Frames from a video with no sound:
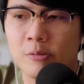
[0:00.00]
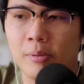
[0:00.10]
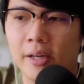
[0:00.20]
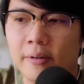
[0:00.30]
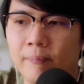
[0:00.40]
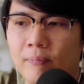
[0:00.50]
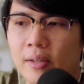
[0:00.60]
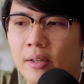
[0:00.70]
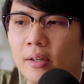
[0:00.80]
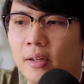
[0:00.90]
was playing.
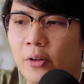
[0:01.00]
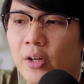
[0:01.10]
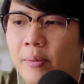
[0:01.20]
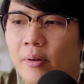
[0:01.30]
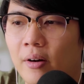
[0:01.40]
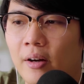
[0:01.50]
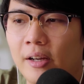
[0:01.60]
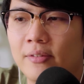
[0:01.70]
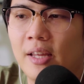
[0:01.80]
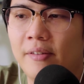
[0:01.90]
Don't get me wrong,
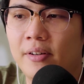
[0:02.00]
it